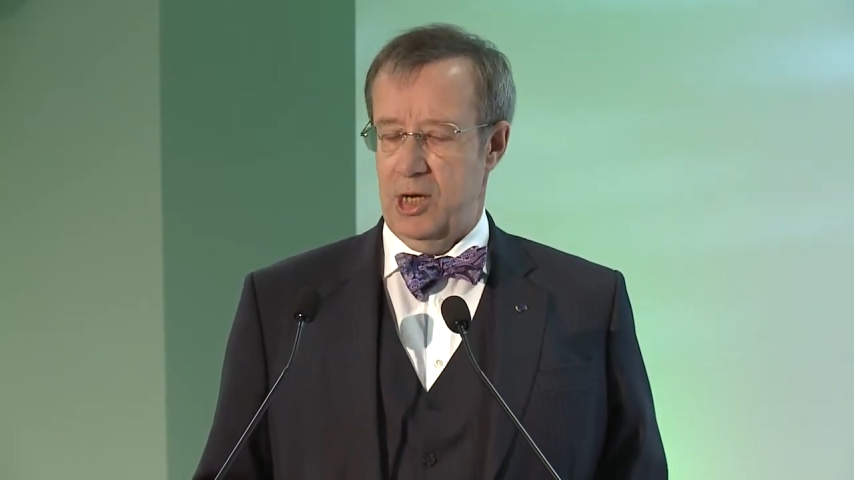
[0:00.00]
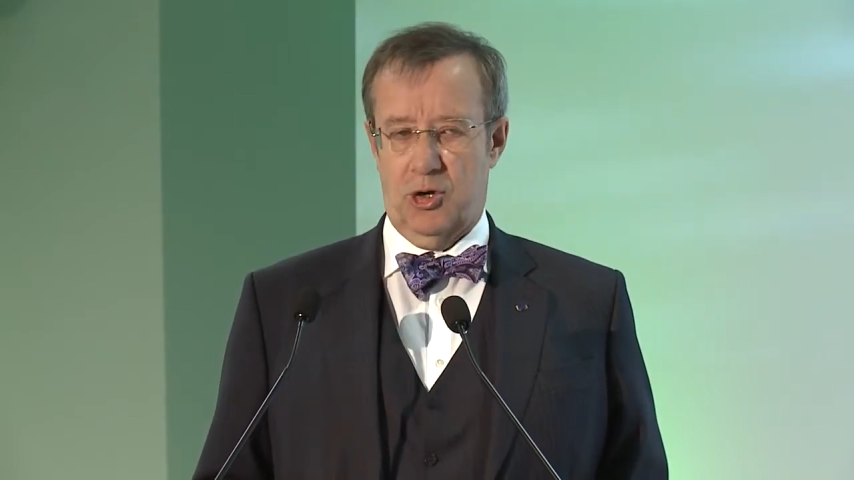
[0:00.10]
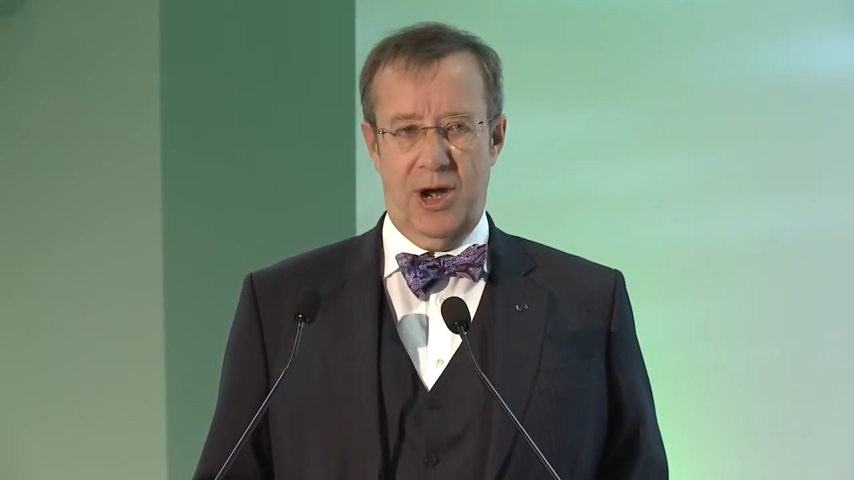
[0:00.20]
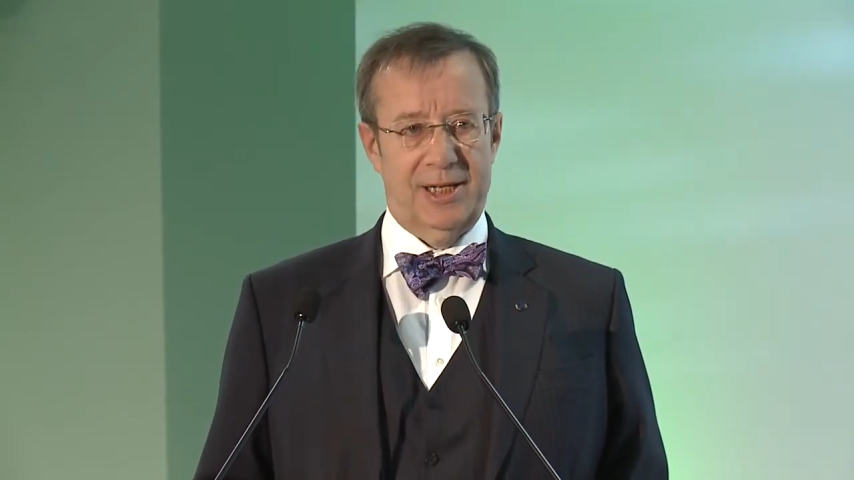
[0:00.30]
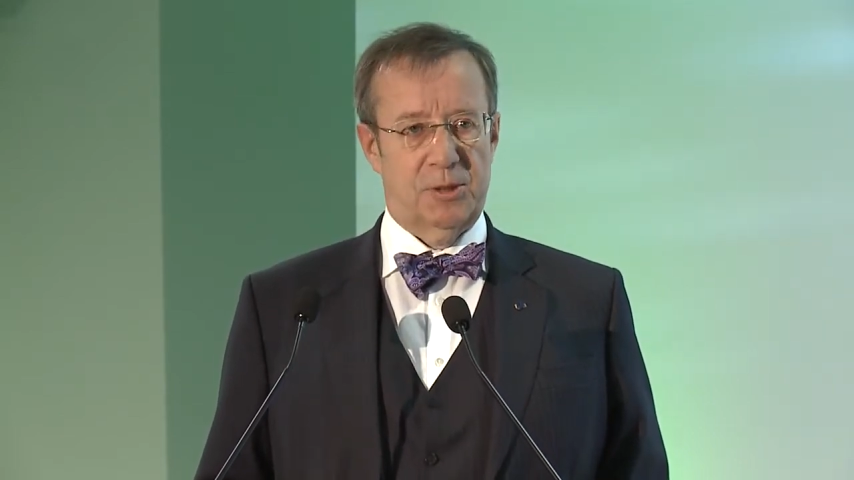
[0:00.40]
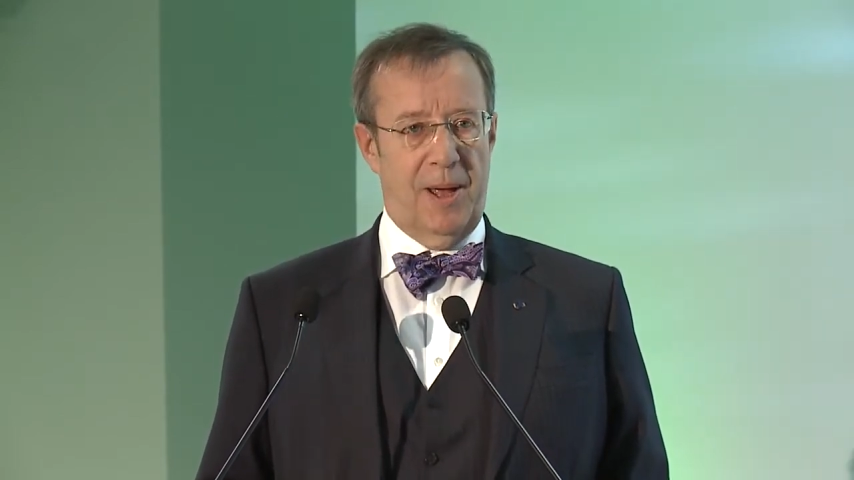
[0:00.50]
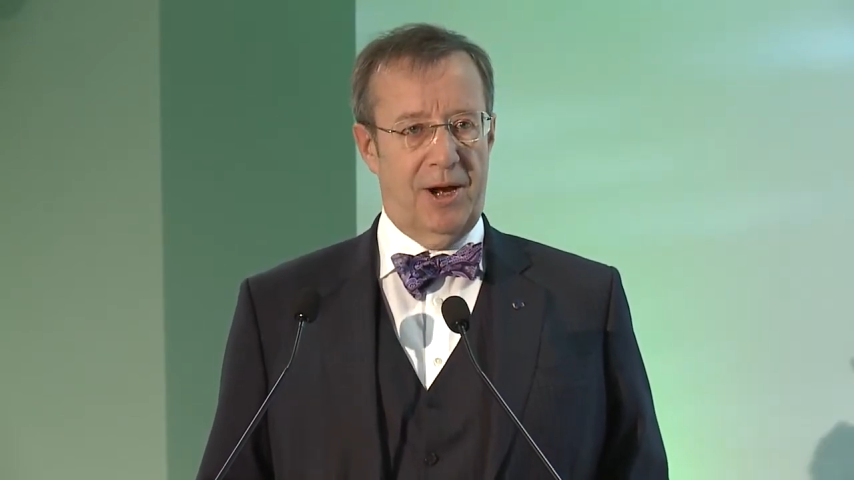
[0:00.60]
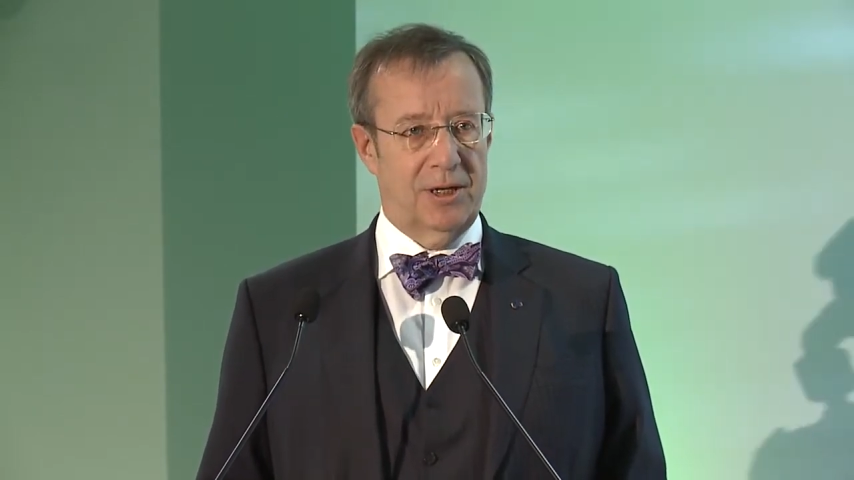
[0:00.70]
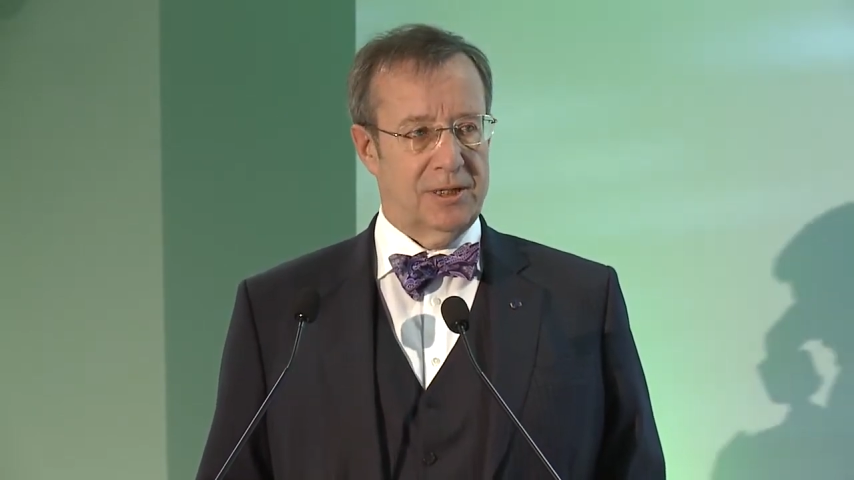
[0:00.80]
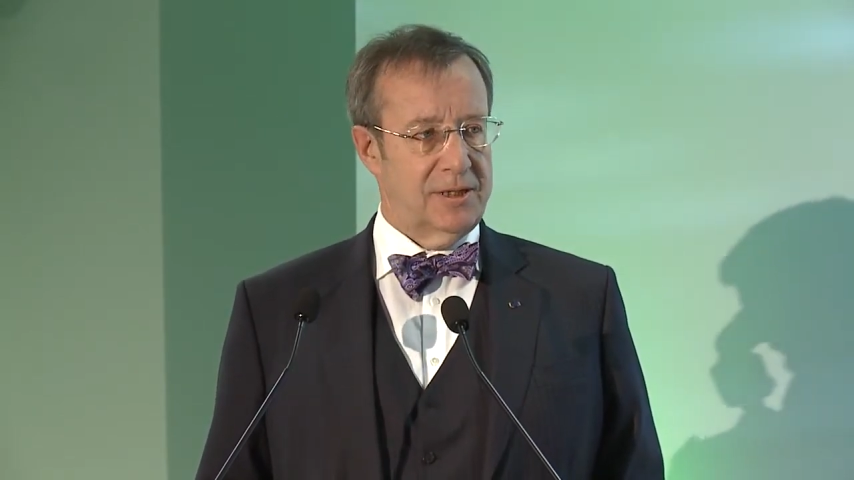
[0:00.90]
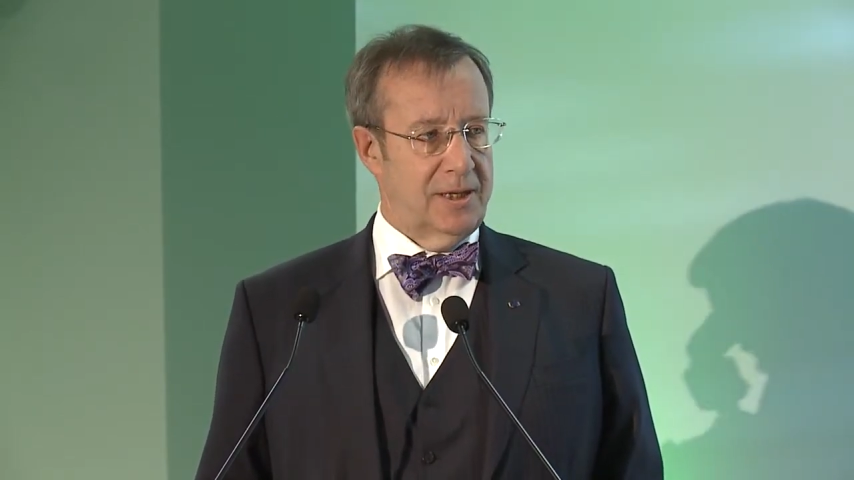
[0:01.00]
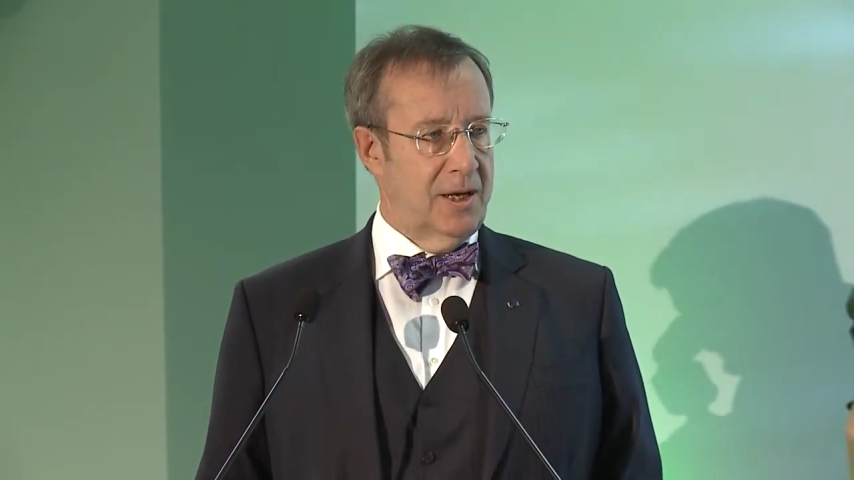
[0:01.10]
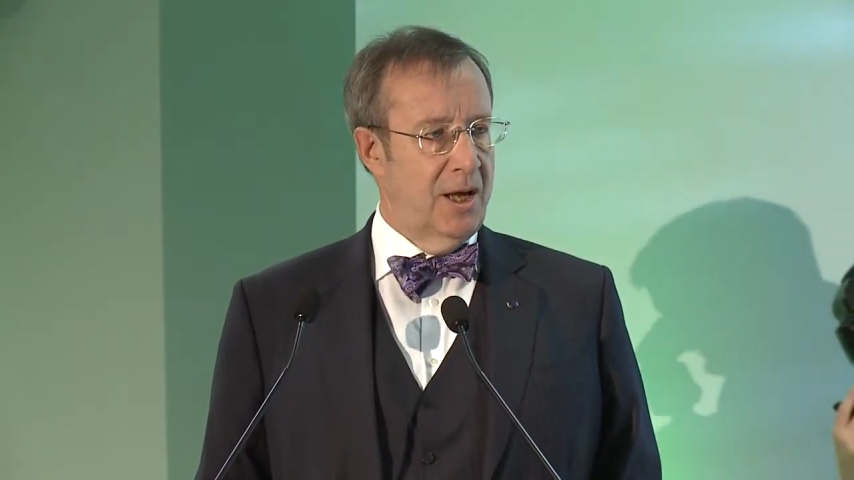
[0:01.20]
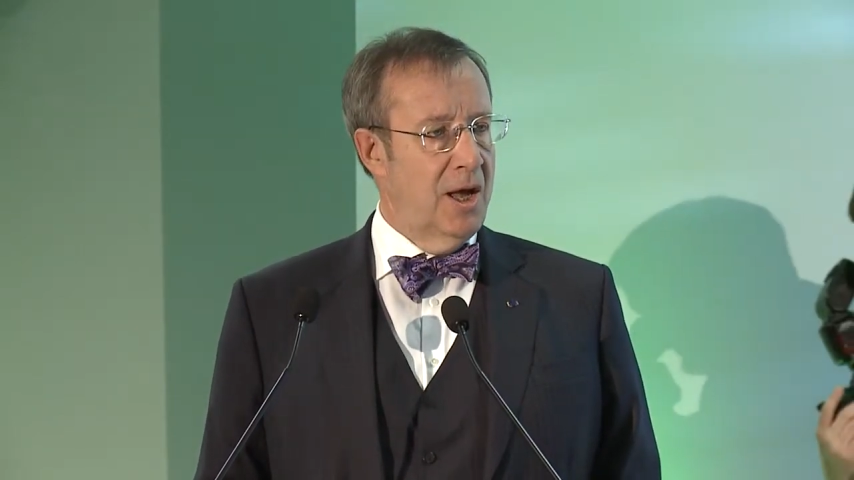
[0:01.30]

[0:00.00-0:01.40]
transparency